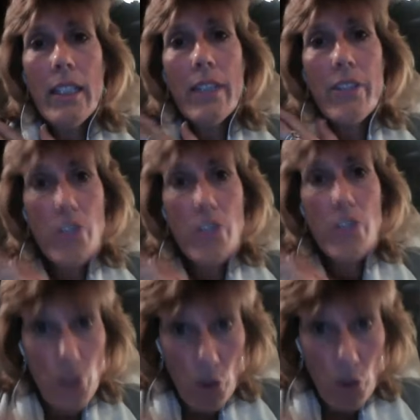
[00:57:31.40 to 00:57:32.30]
the
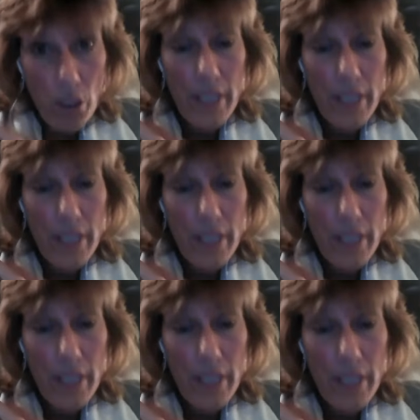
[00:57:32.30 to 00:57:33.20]
story
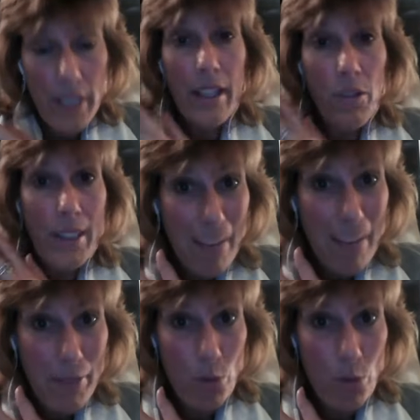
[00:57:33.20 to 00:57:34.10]
that of
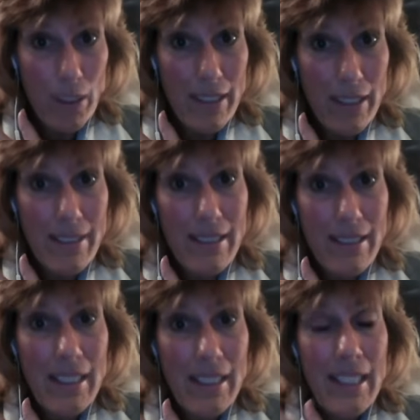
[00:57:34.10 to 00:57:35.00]
what happened to
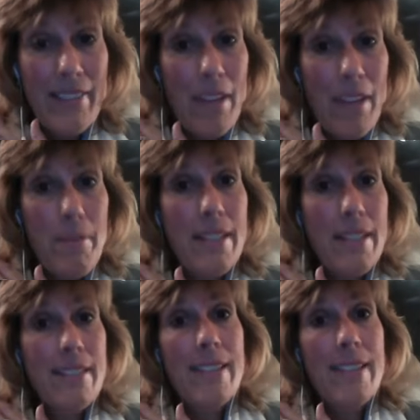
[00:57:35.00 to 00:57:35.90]
us,
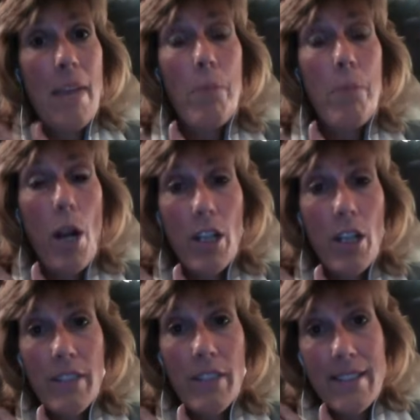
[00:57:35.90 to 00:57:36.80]
that means that
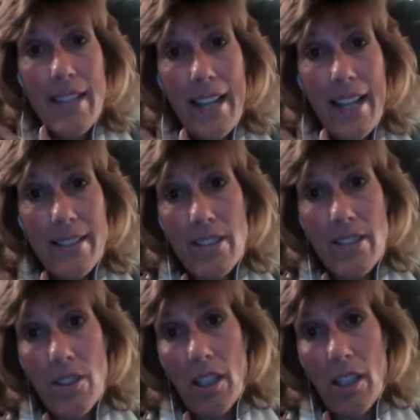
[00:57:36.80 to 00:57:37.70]
part of us
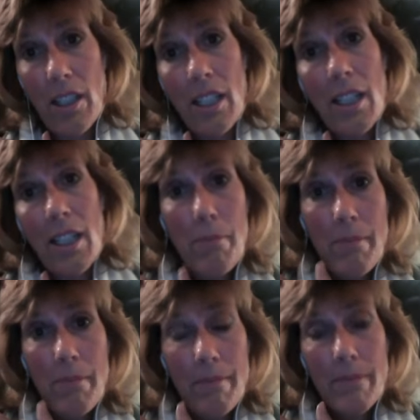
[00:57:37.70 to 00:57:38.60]
has to
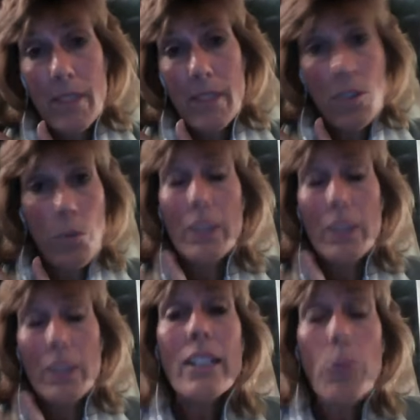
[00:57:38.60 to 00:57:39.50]

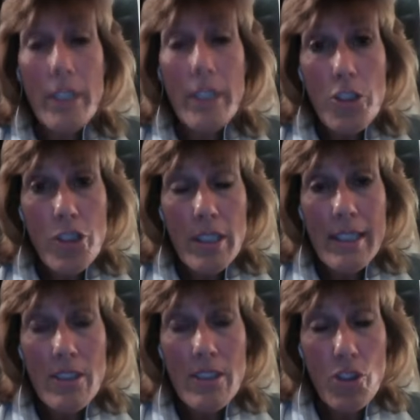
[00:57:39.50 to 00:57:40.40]
relinquish
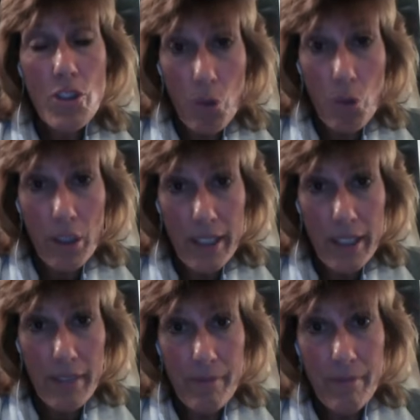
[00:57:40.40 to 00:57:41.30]
its story.
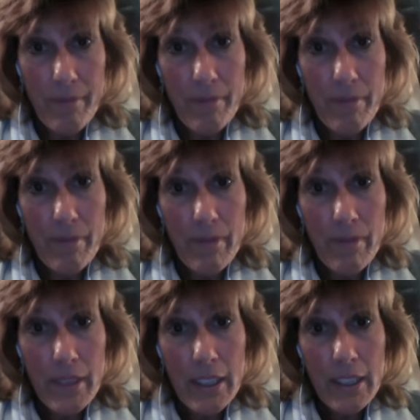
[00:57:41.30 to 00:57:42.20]

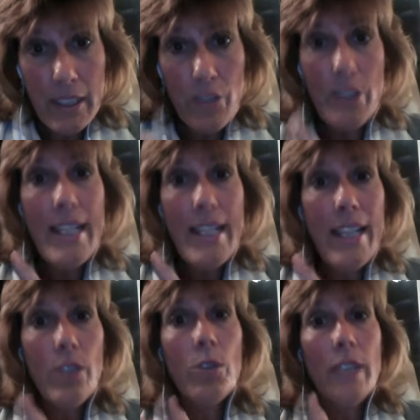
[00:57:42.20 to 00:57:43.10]
Because you can't
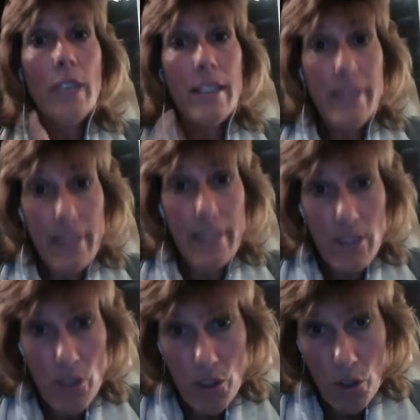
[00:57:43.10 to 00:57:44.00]
hold on to that
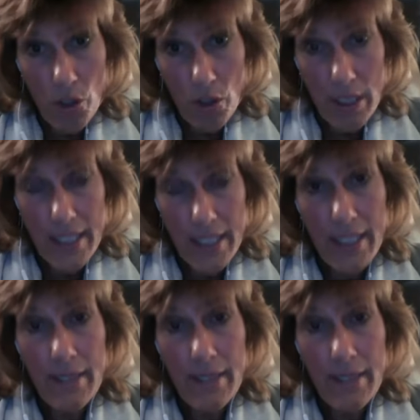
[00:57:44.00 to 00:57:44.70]
story